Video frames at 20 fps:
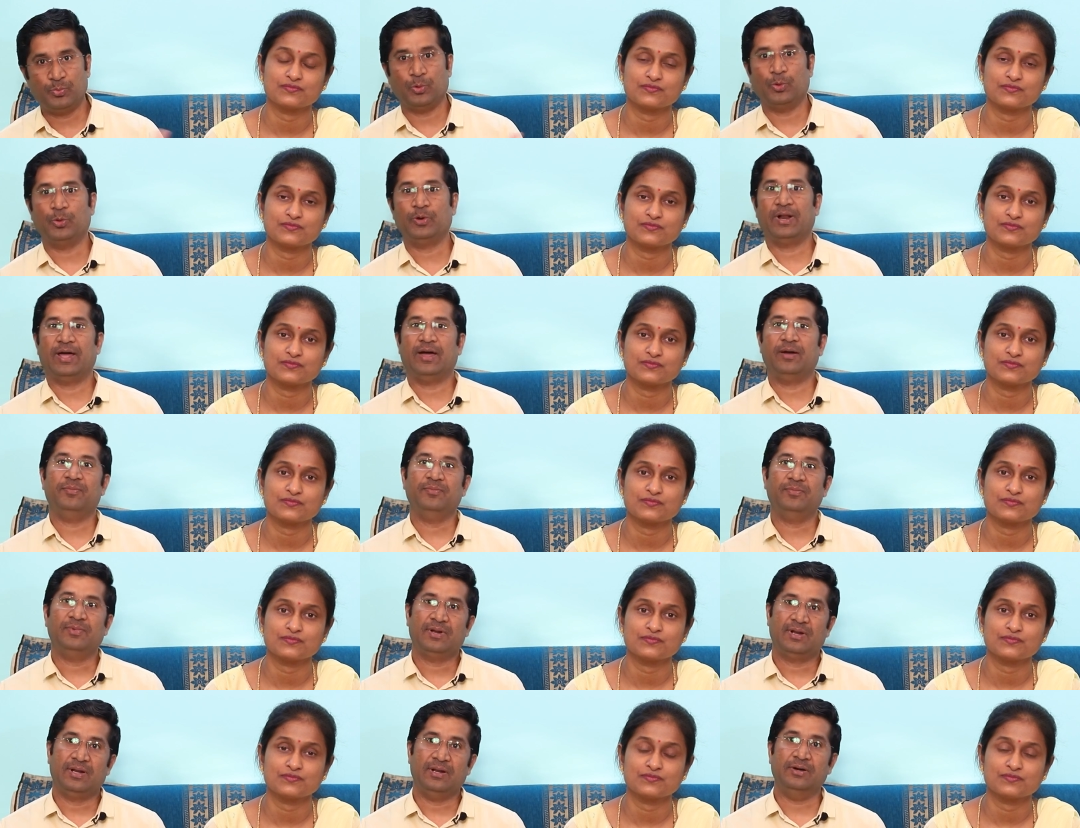
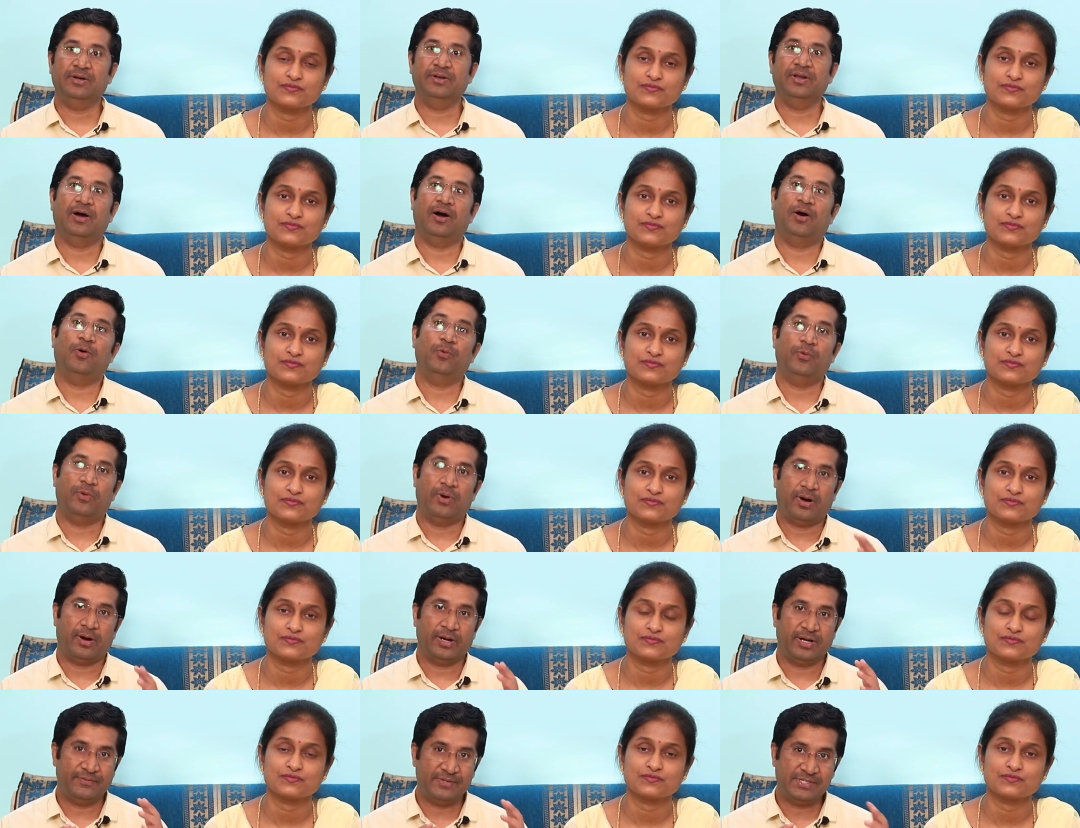Speaker 1: program, learn how
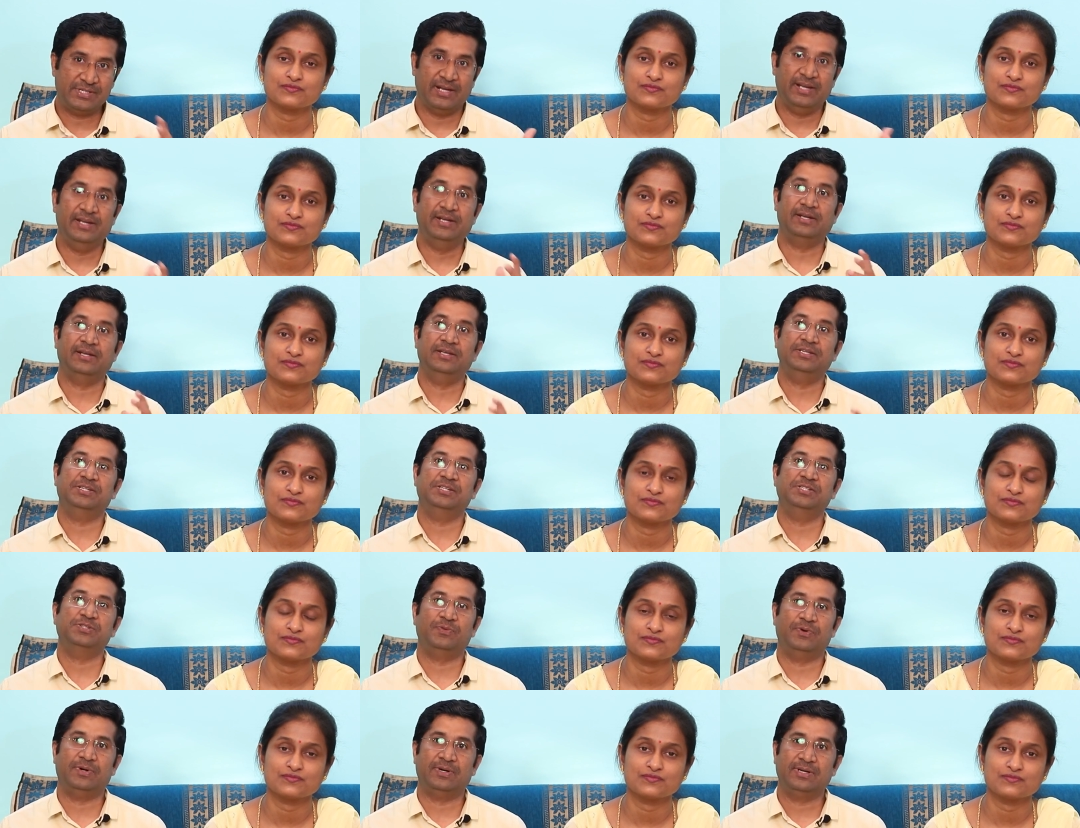artificial
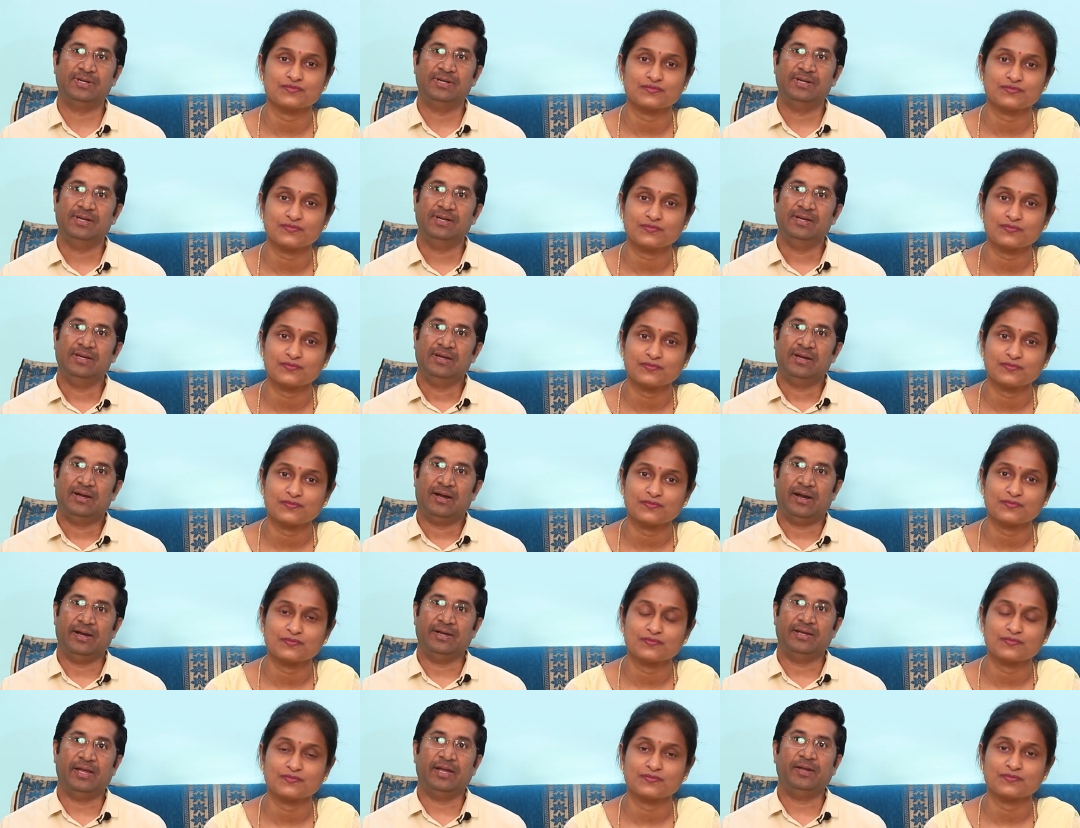intelligence work
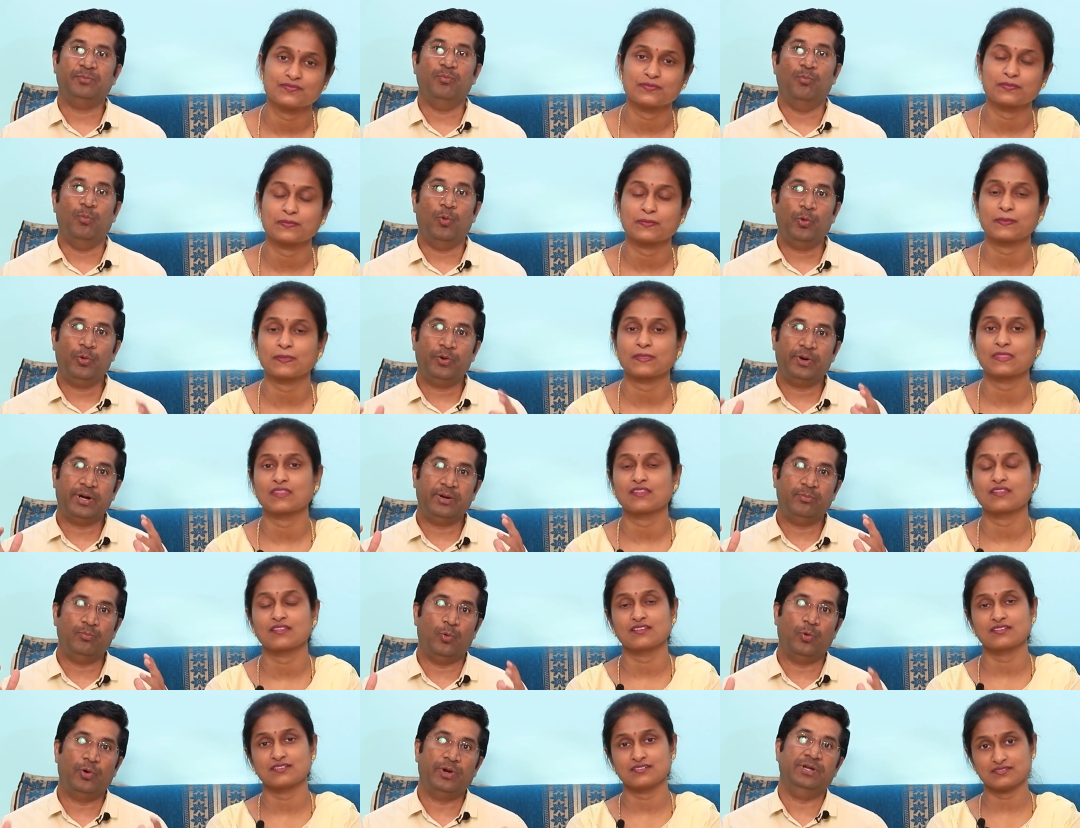and get more
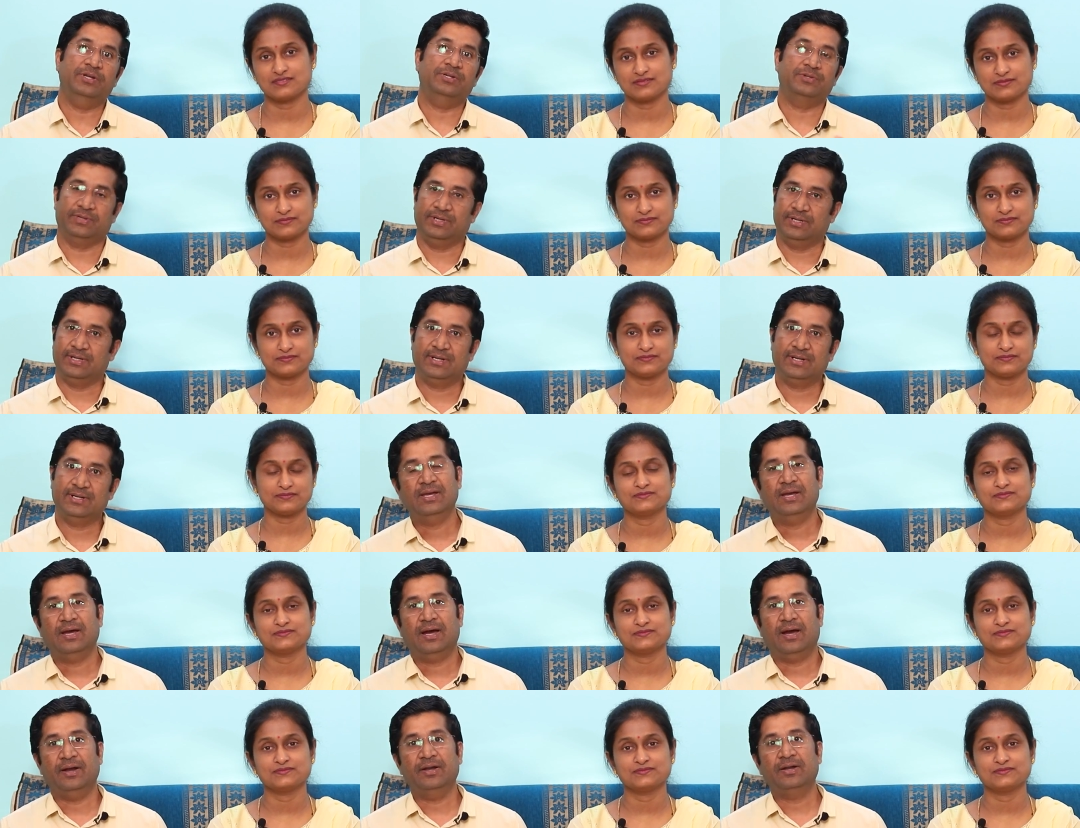and more into it
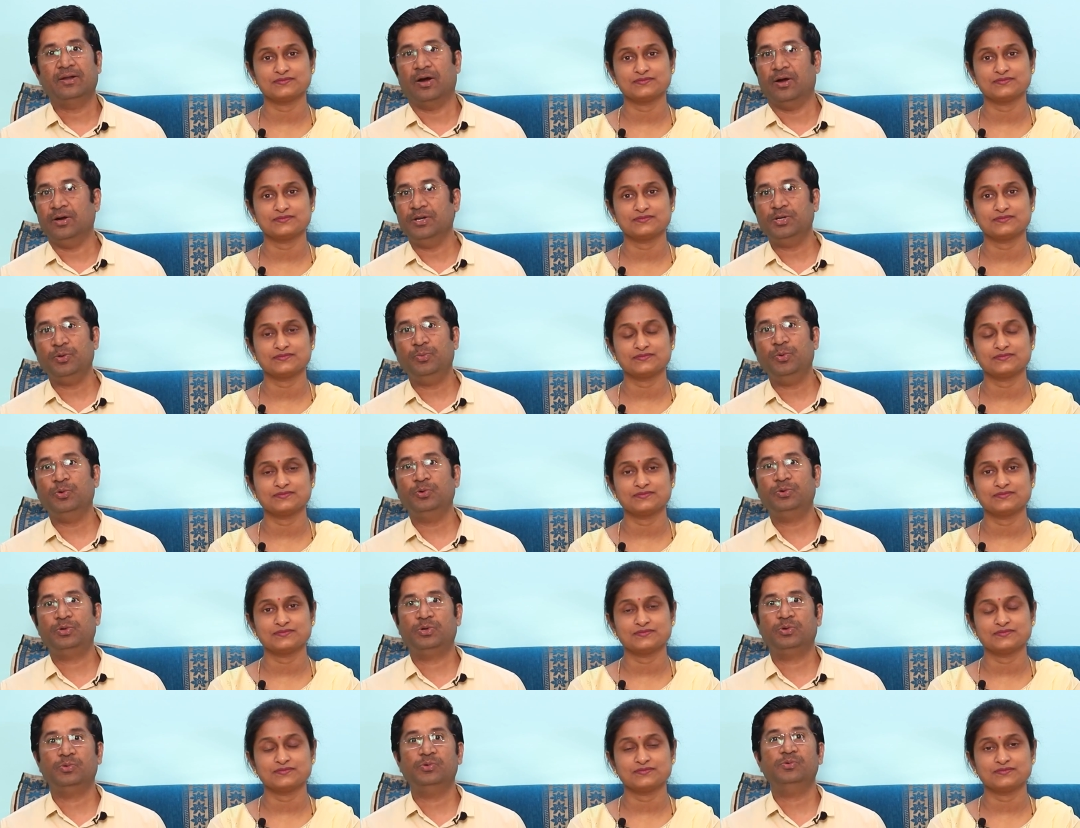and
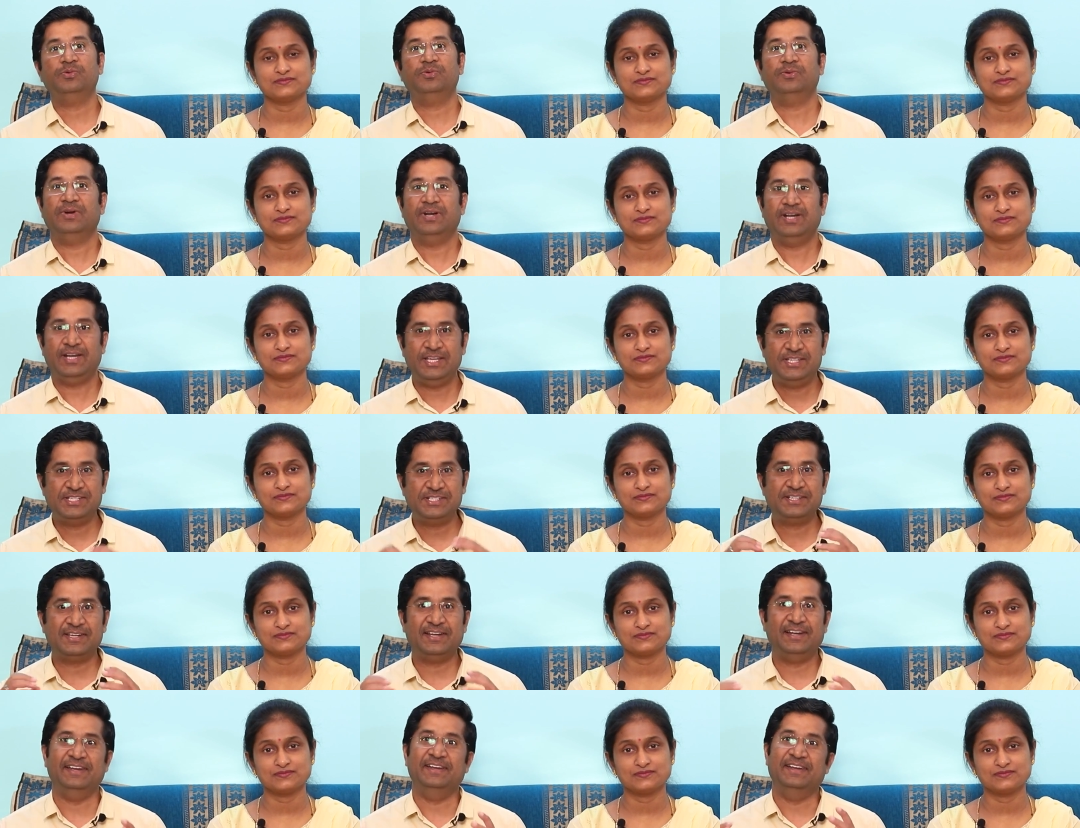contribute to
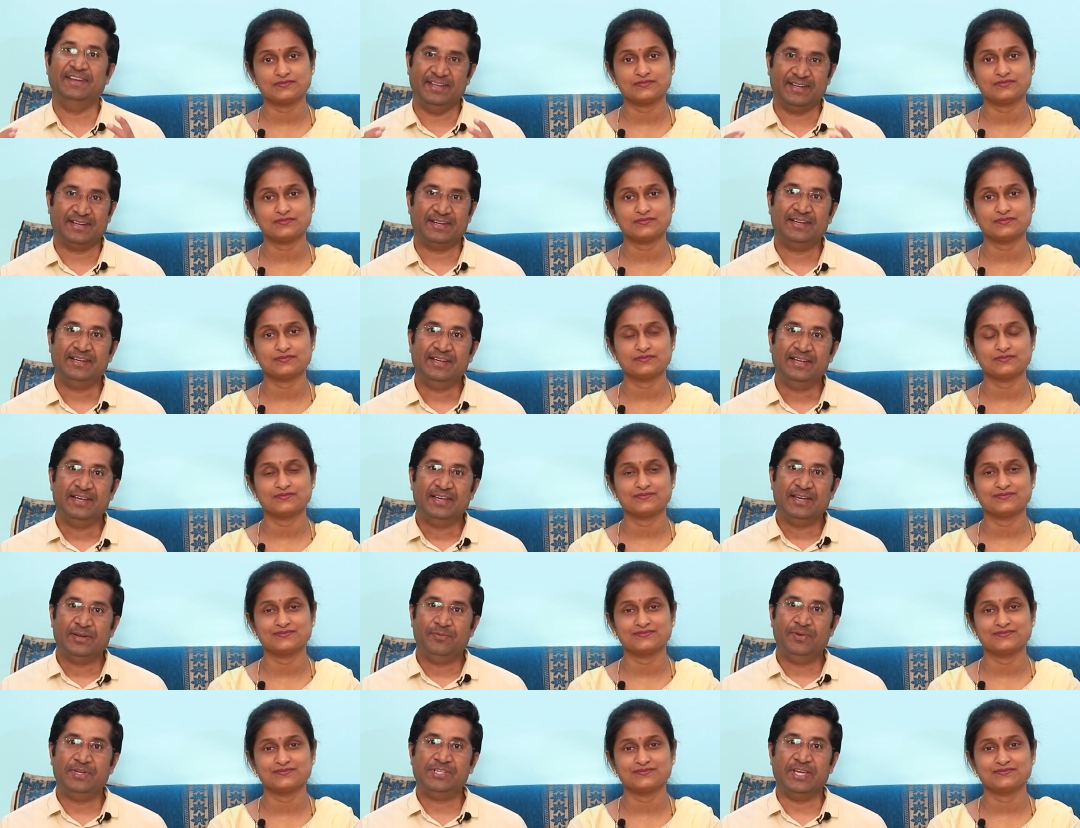digital India
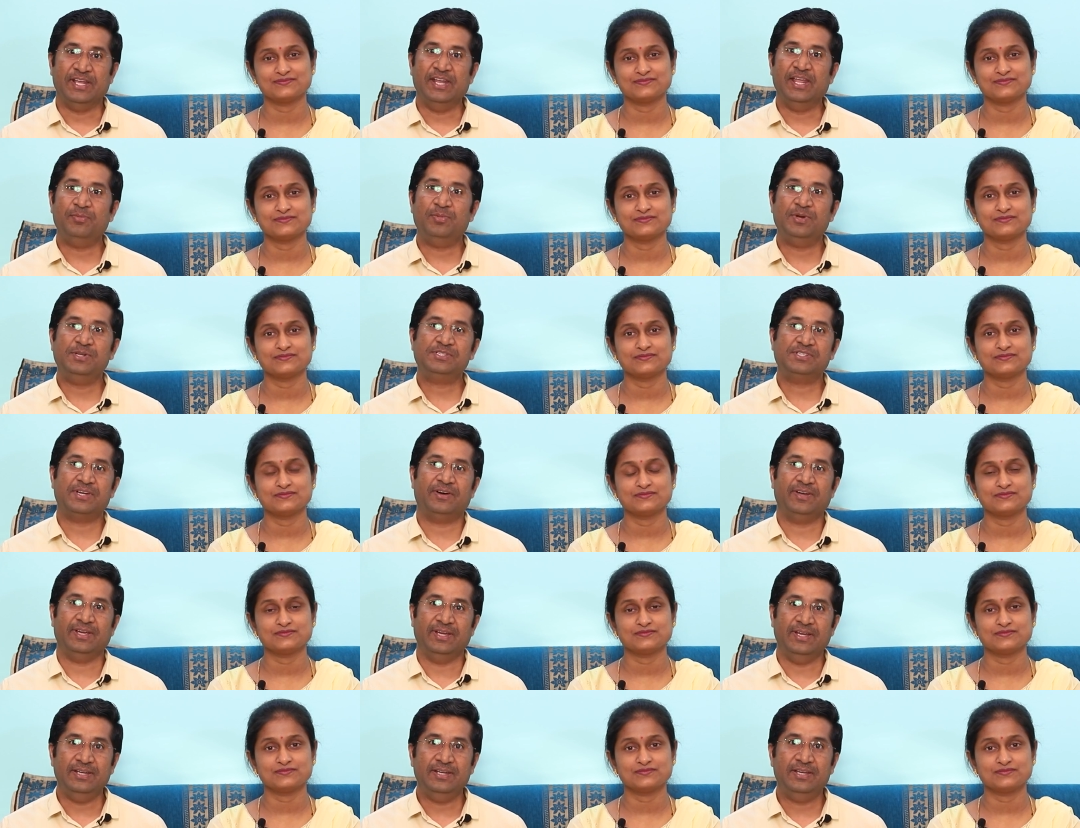which enables
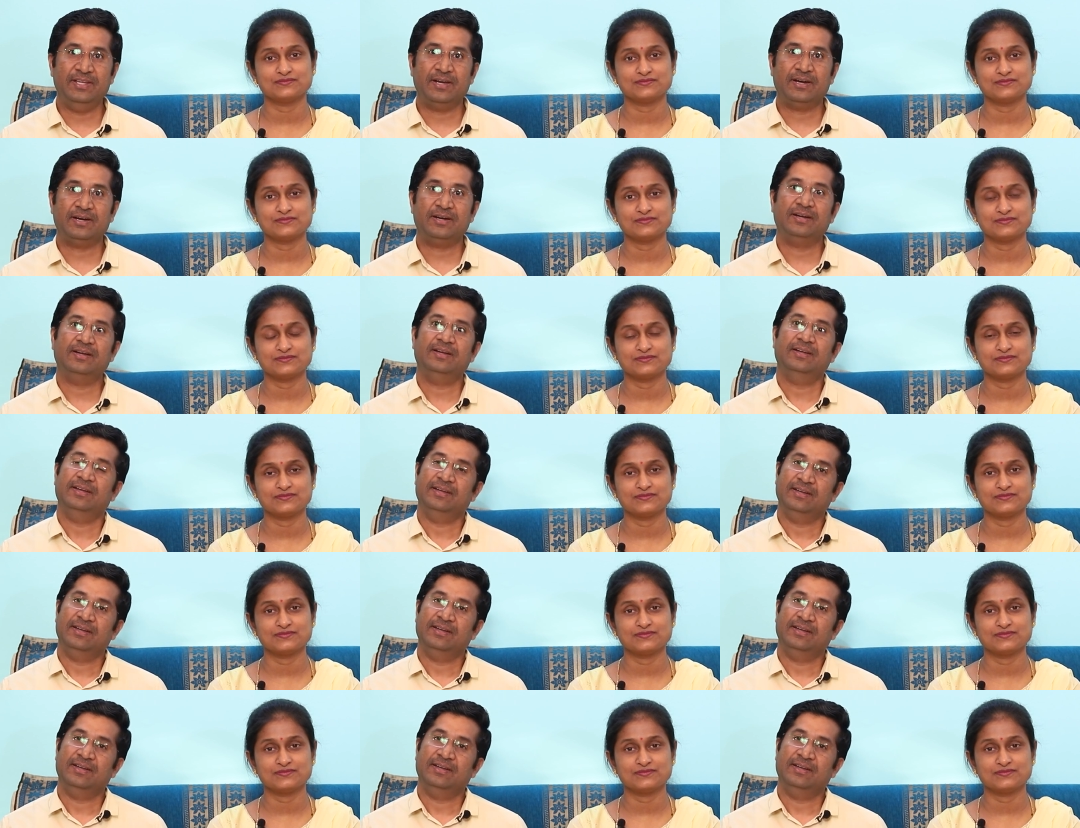our India